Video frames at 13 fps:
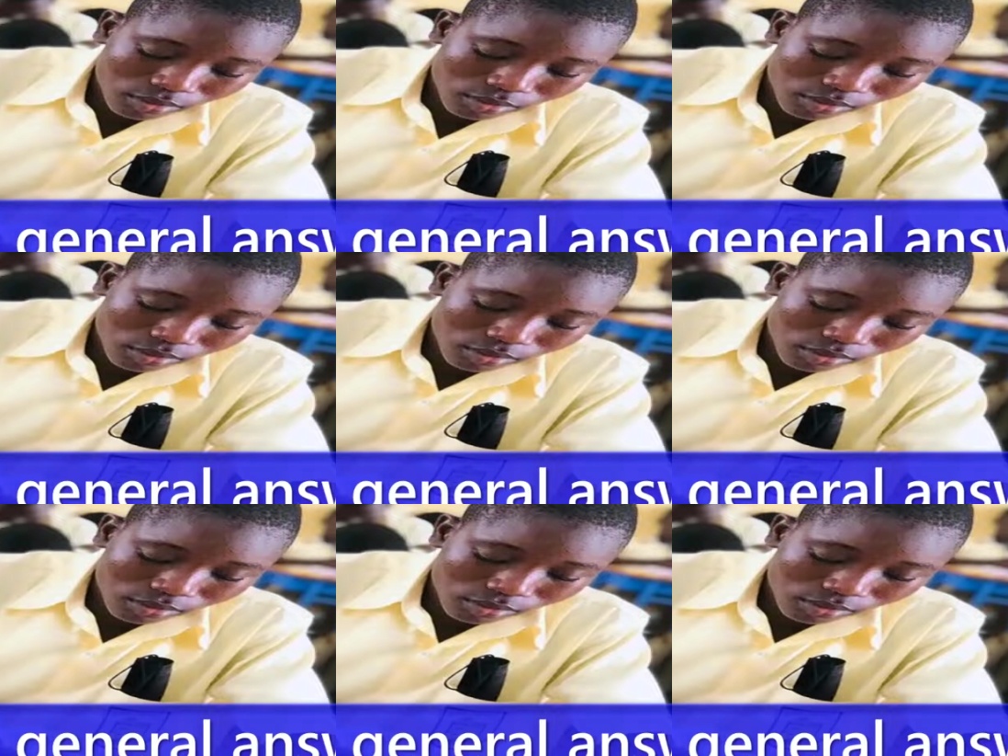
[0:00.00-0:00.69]
in the
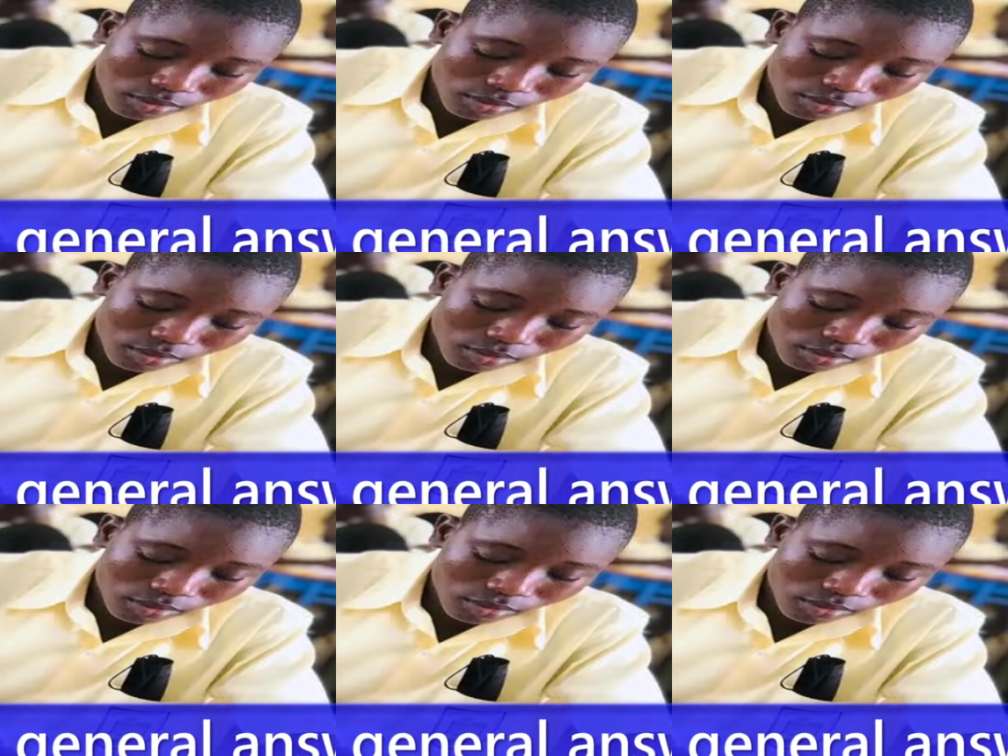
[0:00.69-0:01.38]
socialization
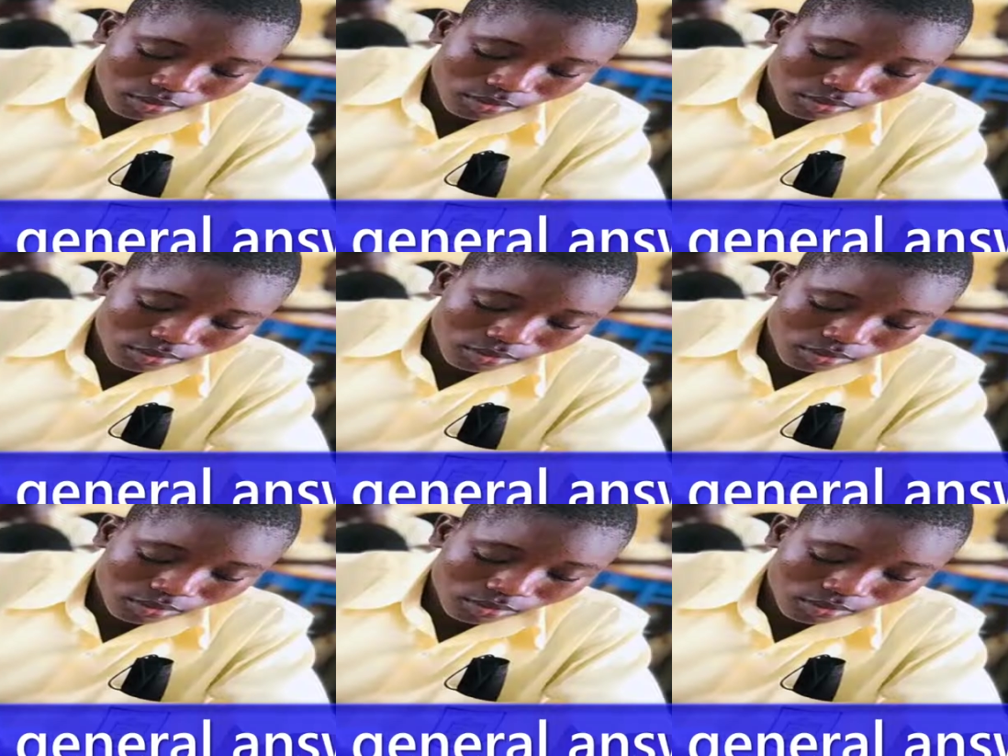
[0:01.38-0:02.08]
process,
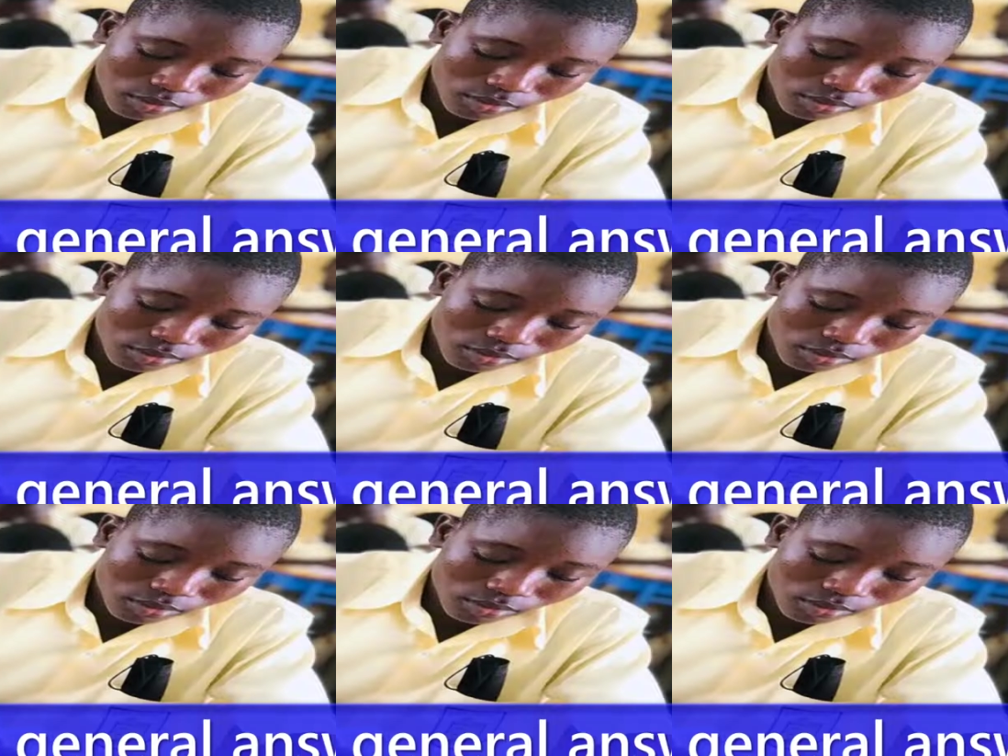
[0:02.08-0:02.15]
